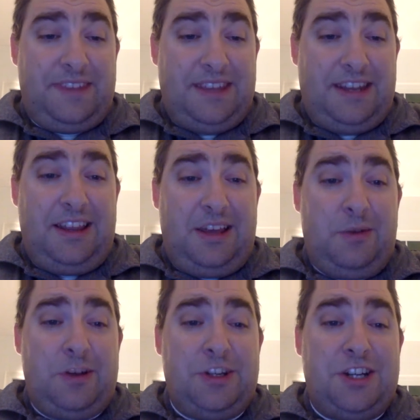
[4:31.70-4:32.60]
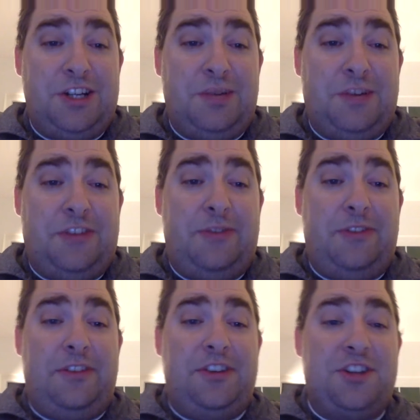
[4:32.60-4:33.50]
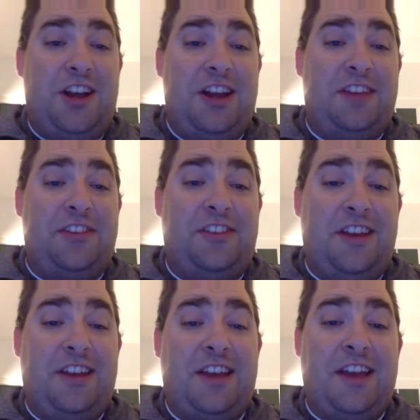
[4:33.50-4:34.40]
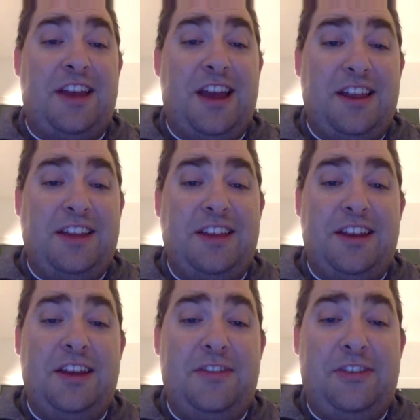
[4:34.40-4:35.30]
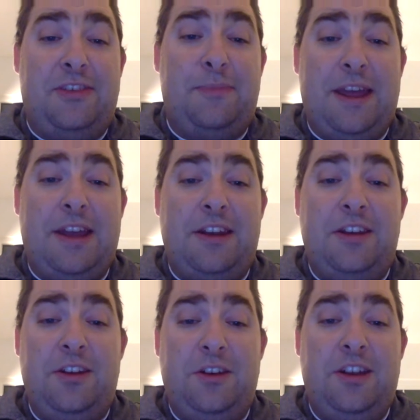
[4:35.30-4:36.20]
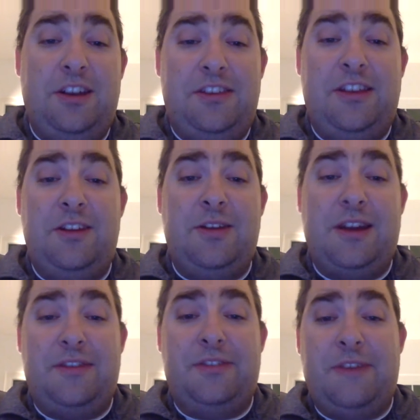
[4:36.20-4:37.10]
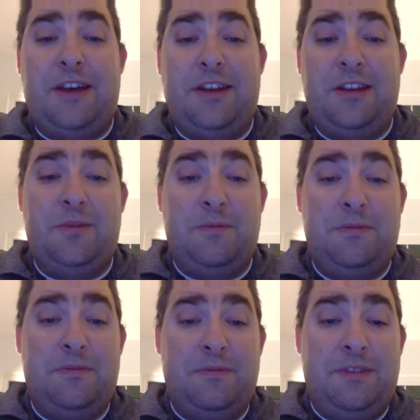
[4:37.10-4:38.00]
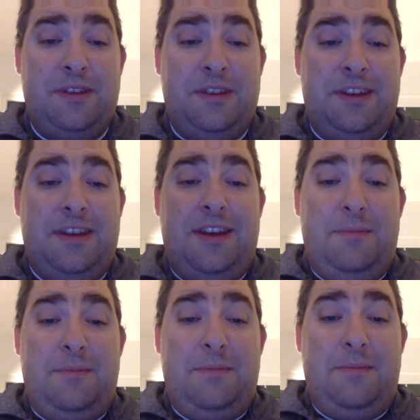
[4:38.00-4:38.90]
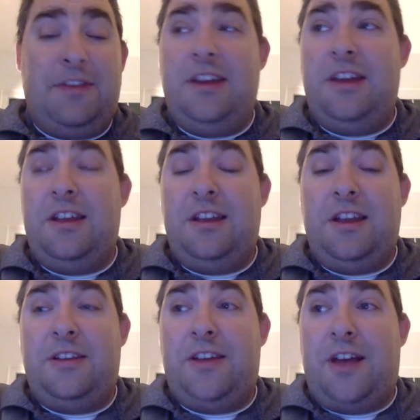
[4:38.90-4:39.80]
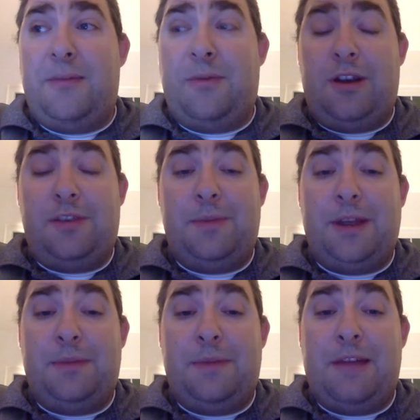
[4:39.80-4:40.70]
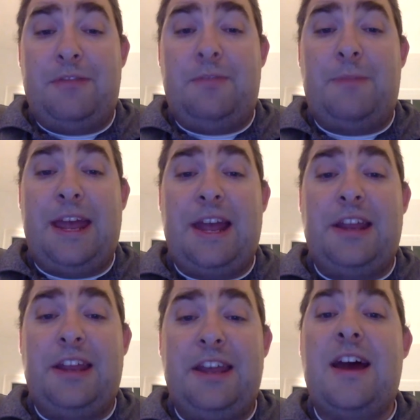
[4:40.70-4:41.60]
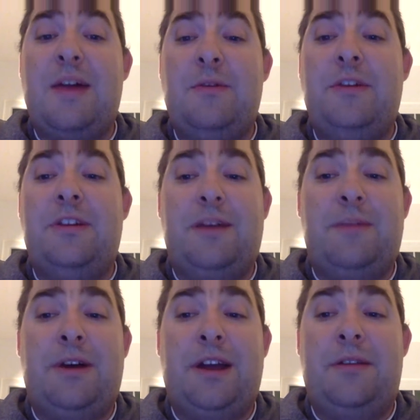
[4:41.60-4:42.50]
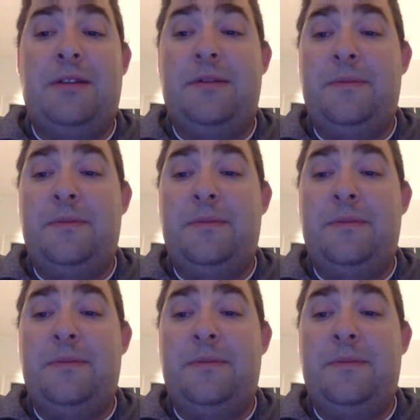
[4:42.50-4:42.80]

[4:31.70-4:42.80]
And I like what Joshua Shaw has to say. I kind of like the idea of Span and Nunez. They do have some value. But yeah, if they can get a top prospect back for Panic, yeah, I would not mind